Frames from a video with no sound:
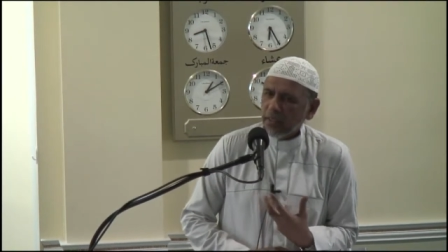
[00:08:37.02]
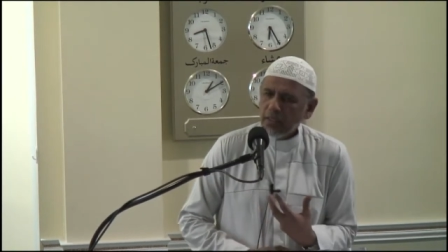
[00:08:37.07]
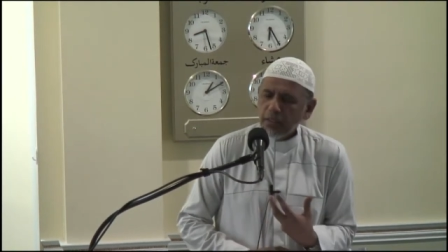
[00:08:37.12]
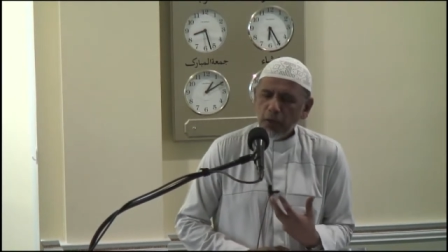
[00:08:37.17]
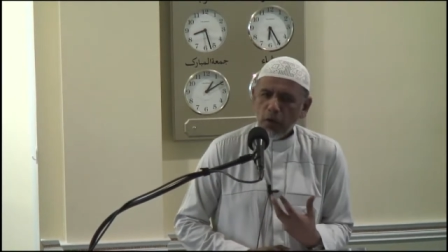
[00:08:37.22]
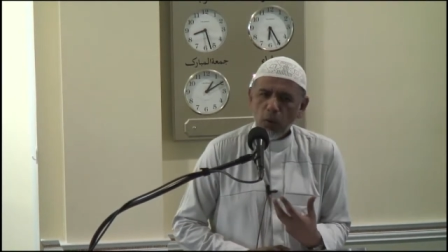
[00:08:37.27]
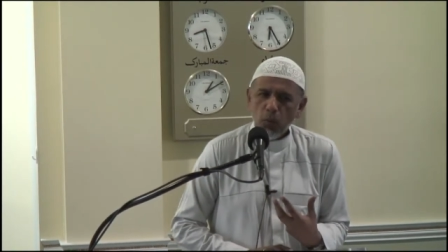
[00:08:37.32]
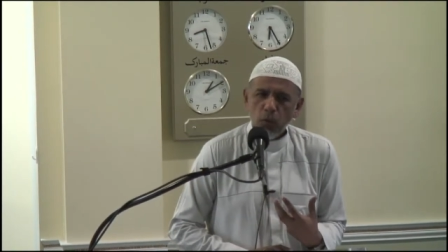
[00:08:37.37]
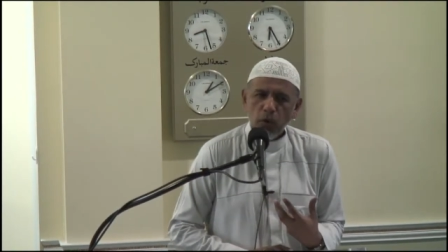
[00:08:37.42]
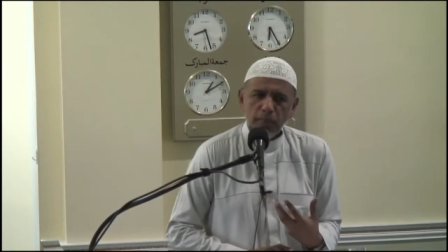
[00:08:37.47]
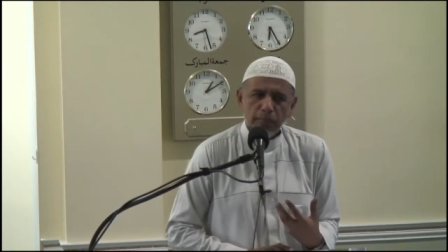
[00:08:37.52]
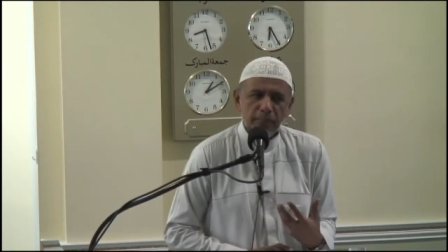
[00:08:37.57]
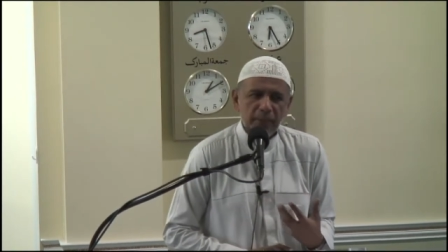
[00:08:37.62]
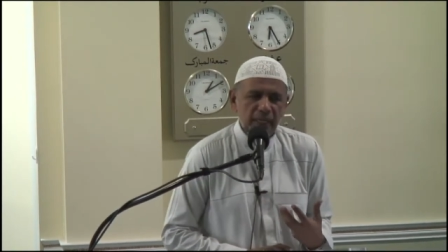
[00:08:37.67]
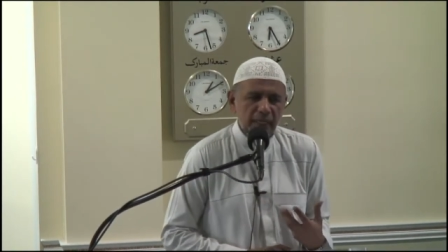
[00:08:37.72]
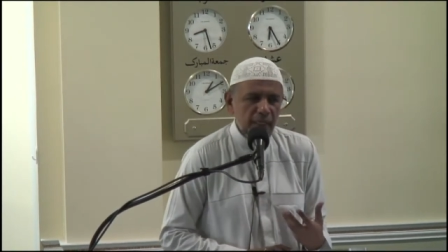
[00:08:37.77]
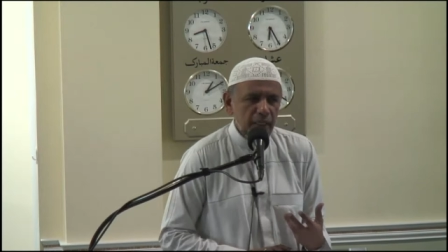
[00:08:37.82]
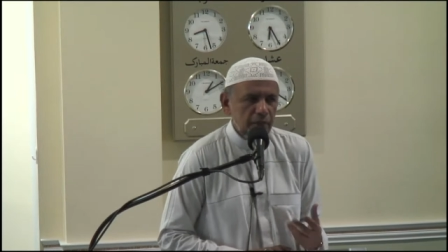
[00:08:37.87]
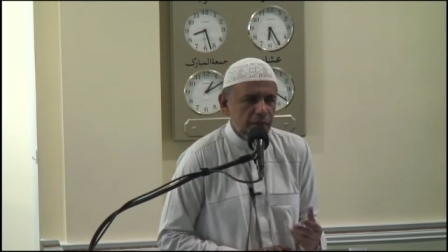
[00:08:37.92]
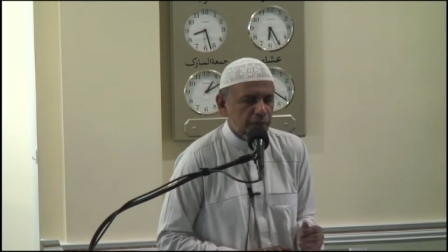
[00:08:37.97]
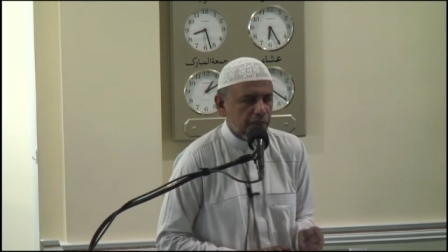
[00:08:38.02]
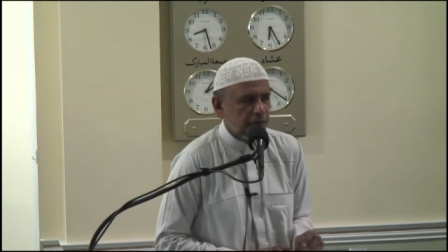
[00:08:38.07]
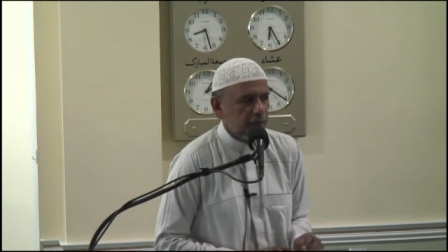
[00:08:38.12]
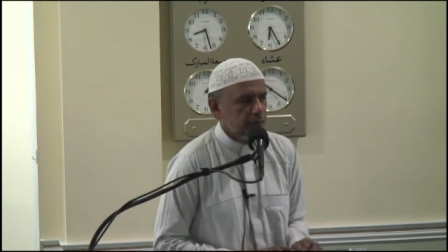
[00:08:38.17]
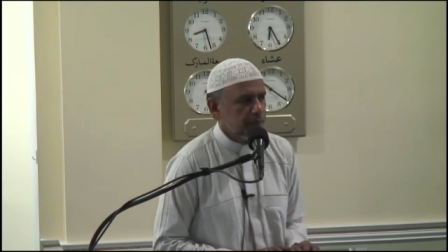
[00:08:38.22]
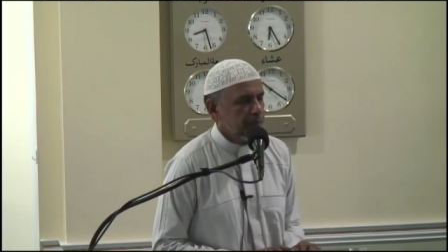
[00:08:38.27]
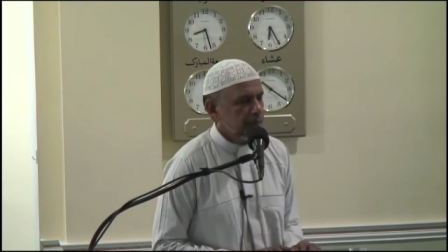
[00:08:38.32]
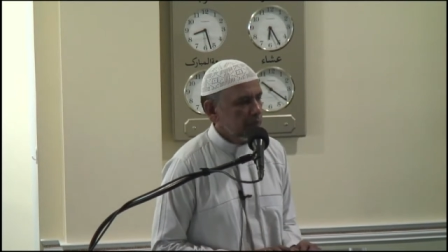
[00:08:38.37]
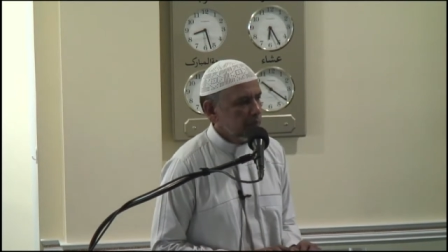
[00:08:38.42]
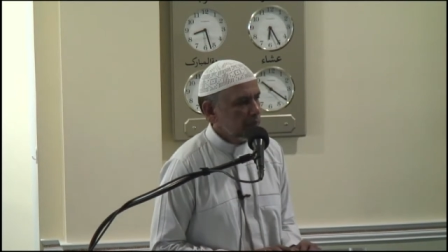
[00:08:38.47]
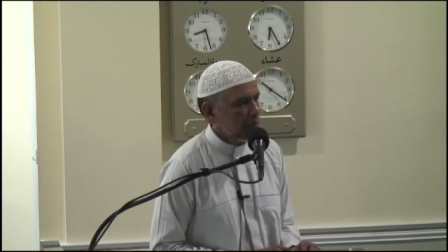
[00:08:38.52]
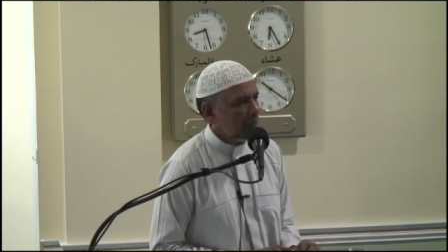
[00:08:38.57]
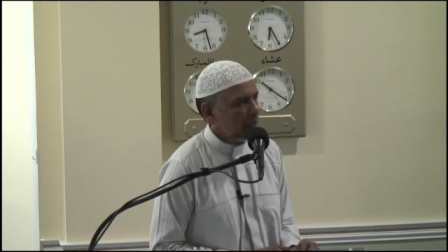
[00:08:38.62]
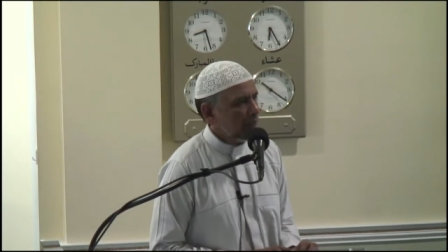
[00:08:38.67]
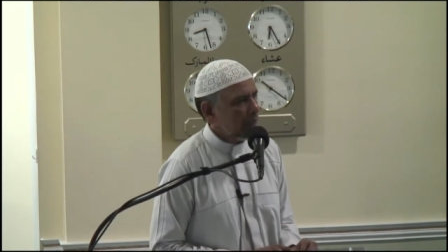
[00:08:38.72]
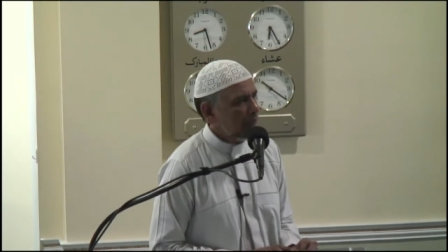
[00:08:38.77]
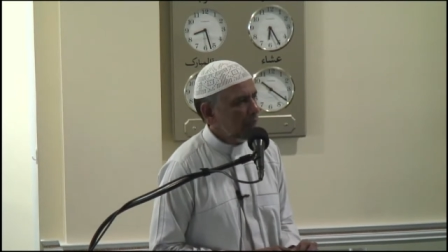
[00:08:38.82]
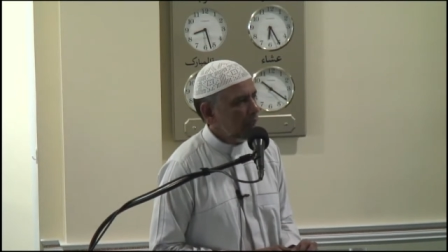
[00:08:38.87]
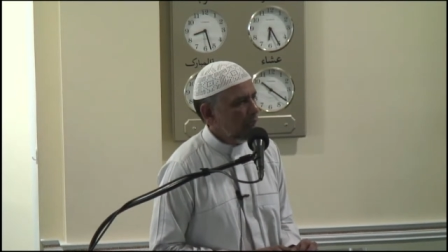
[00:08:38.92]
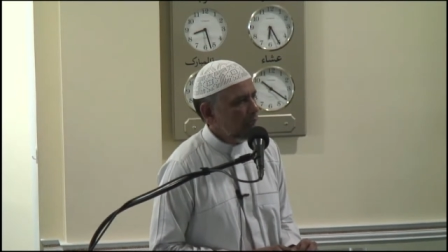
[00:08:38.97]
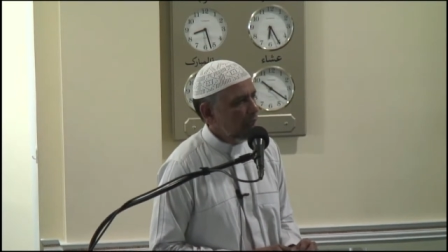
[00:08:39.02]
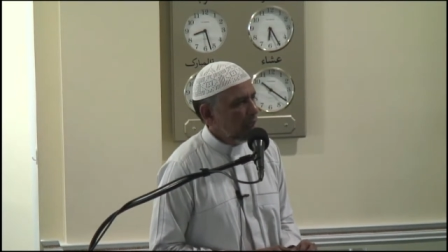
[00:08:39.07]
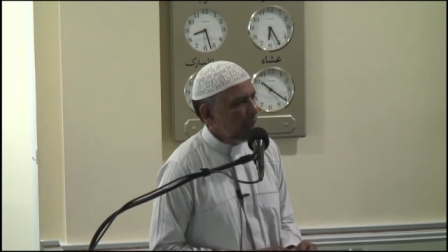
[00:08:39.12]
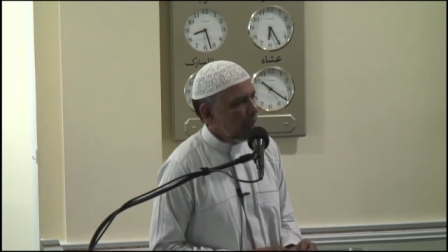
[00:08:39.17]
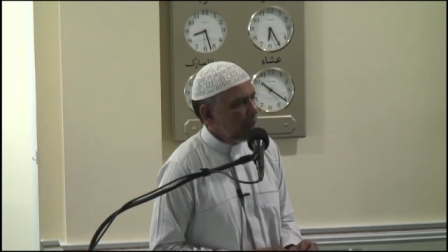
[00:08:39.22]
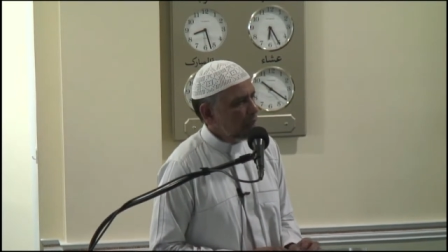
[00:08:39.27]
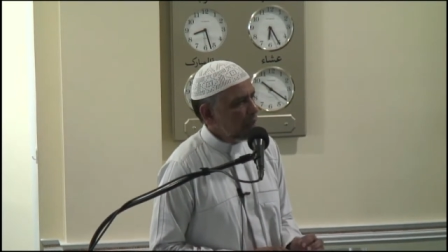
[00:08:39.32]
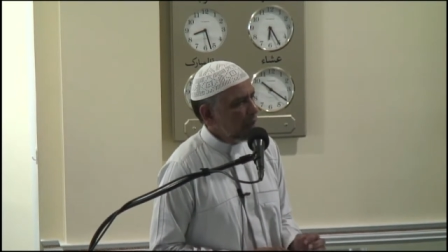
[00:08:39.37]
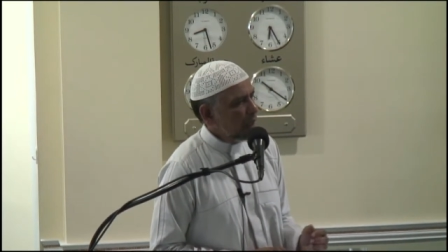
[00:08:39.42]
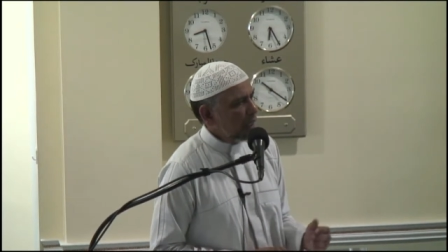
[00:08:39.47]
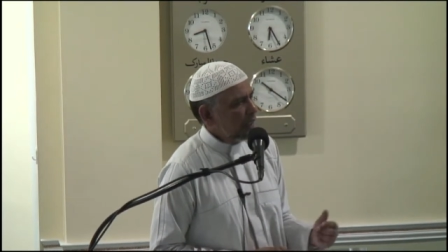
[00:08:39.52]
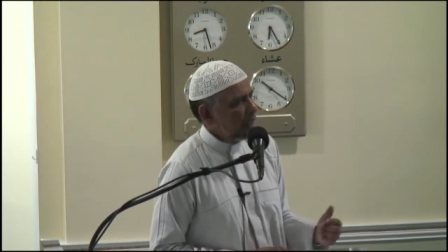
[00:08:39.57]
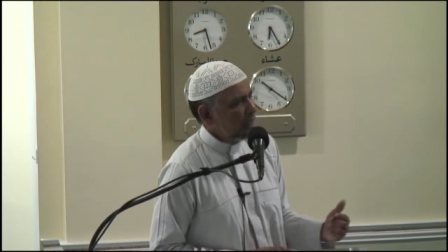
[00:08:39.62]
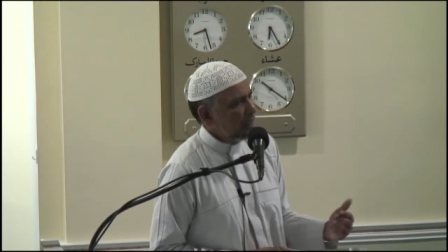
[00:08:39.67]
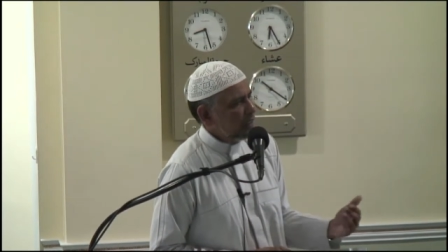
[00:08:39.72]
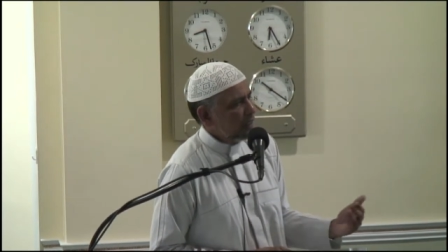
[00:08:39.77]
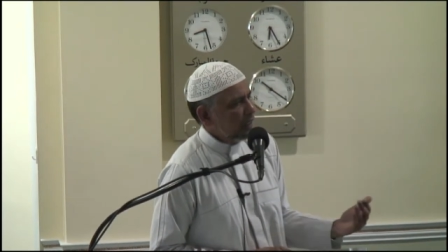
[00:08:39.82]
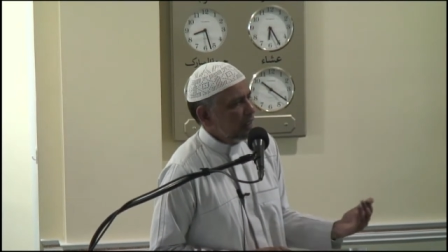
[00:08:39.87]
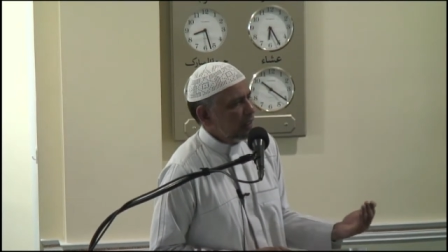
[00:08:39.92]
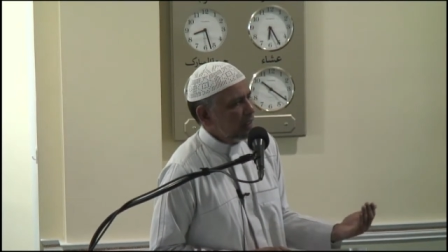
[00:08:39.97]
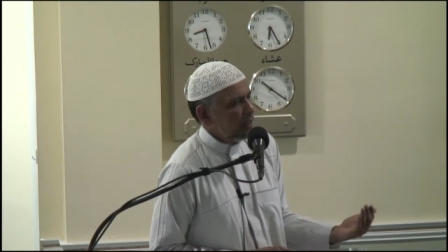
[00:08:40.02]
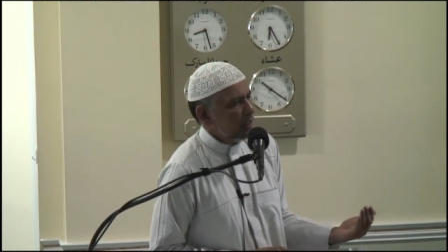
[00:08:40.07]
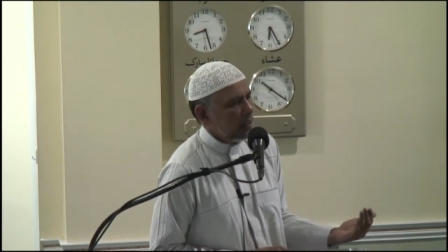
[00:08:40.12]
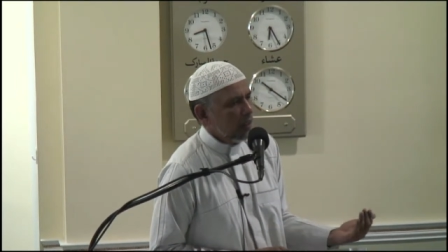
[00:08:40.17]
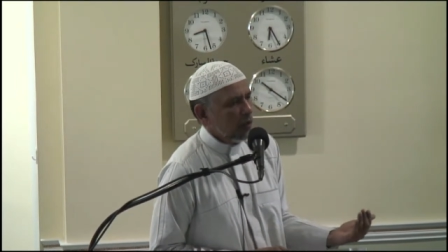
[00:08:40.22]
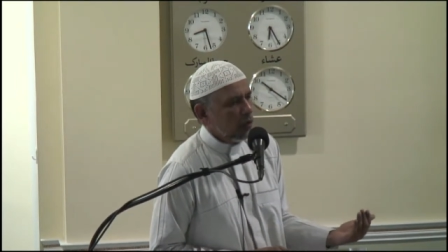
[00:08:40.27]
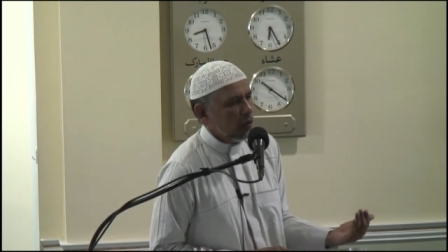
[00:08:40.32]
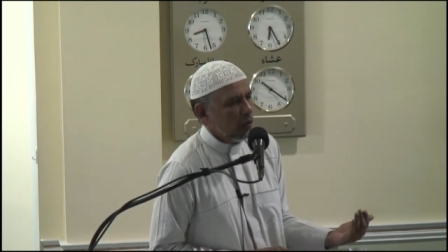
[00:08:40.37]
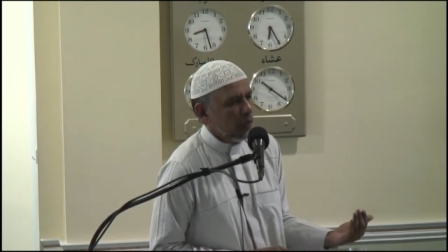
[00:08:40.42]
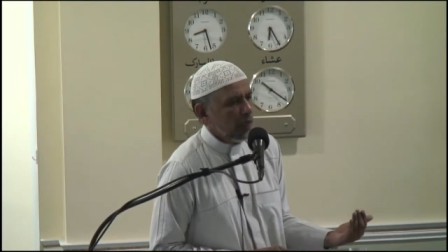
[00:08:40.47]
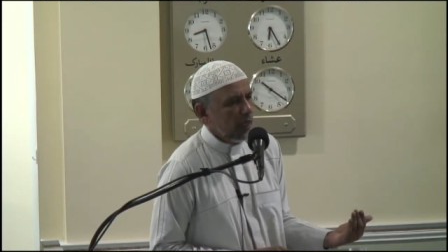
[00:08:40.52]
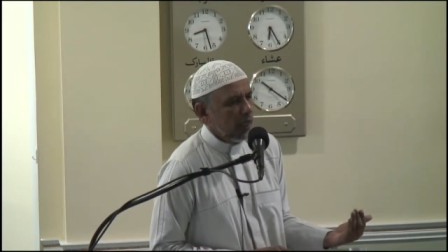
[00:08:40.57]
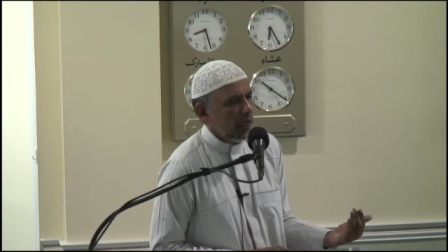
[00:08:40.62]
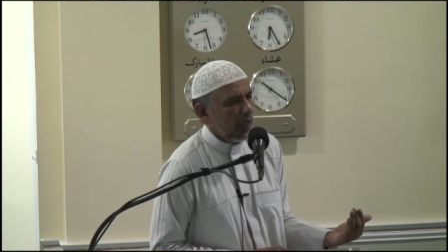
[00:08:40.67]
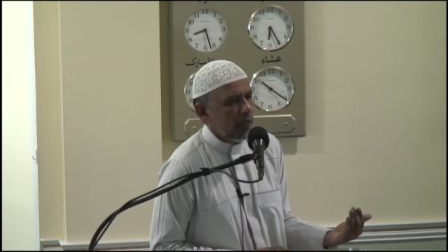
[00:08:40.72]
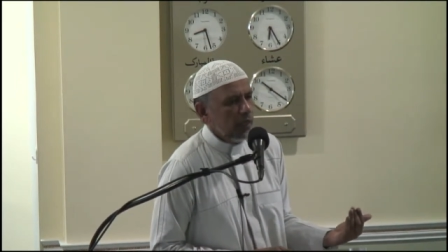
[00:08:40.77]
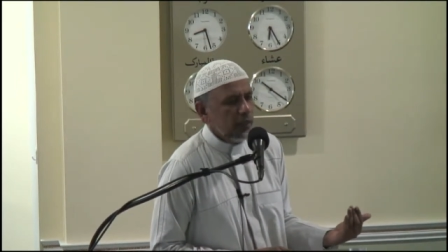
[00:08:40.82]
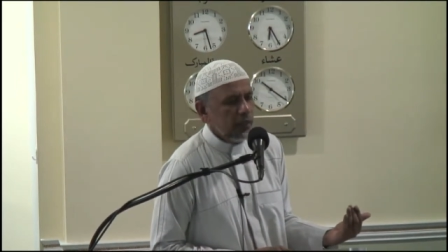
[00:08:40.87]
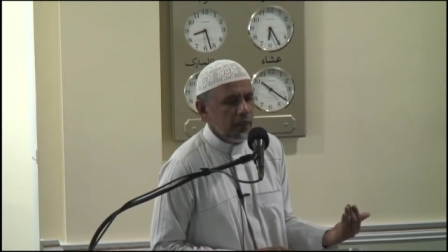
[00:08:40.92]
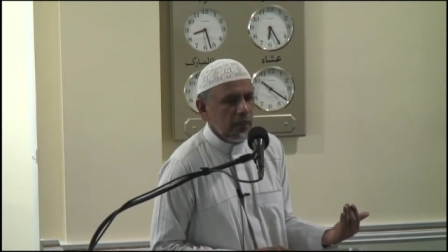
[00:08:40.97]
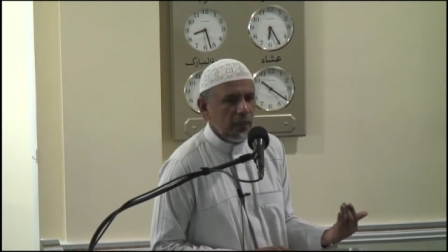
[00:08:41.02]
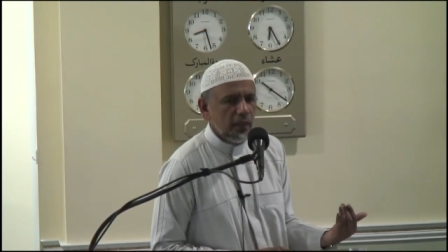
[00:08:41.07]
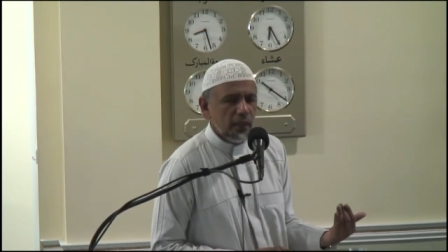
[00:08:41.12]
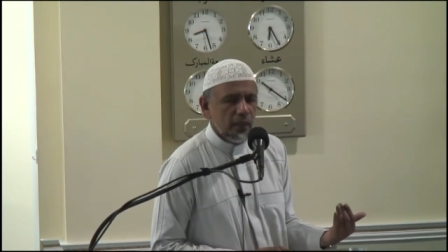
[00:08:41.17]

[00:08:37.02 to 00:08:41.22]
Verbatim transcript: in our belief. Allah, He says in the Quran,